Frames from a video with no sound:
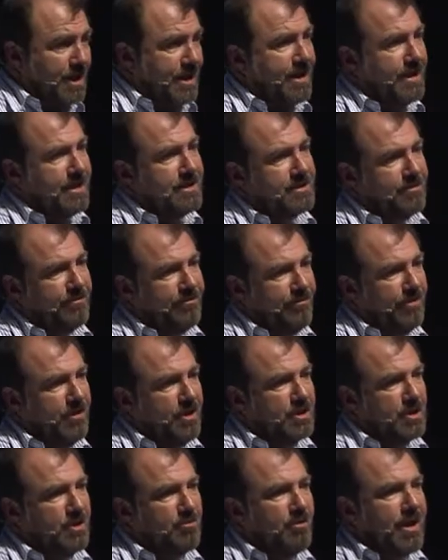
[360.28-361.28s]
ears of
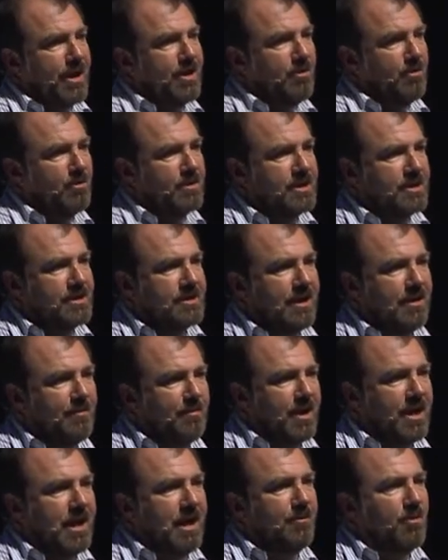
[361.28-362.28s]
Virgin Records as it had
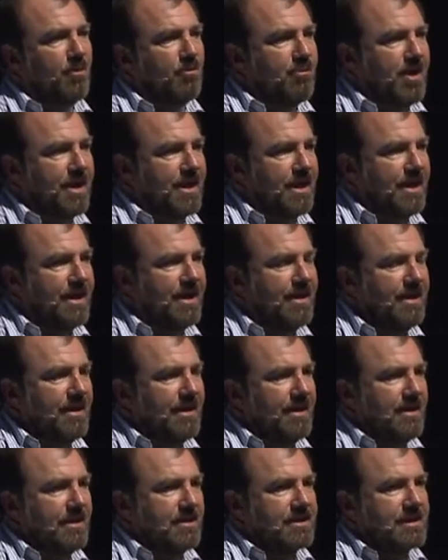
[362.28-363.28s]
become already,
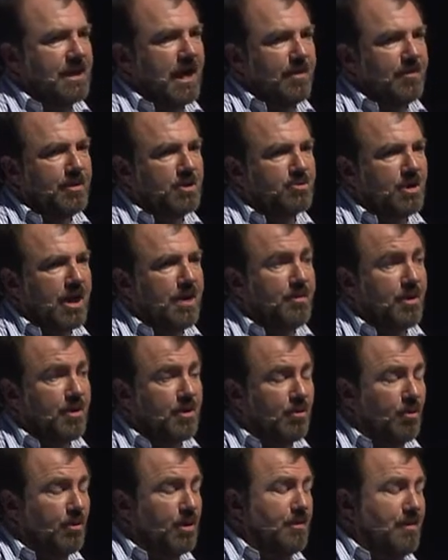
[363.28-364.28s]
Simon Draper,
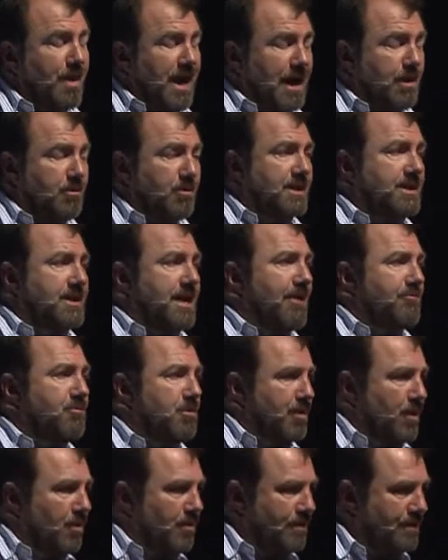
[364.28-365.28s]
thought the band were
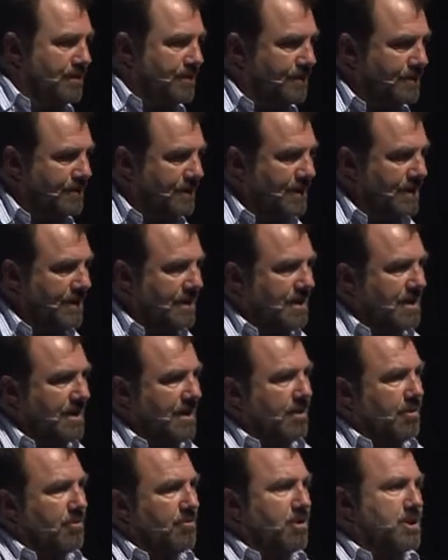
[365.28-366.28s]
terrible.
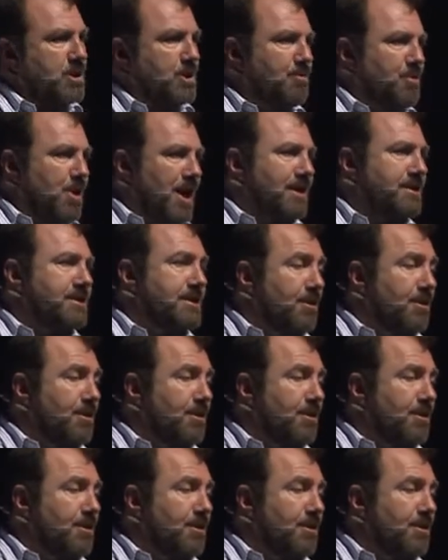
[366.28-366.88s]
Richard Branson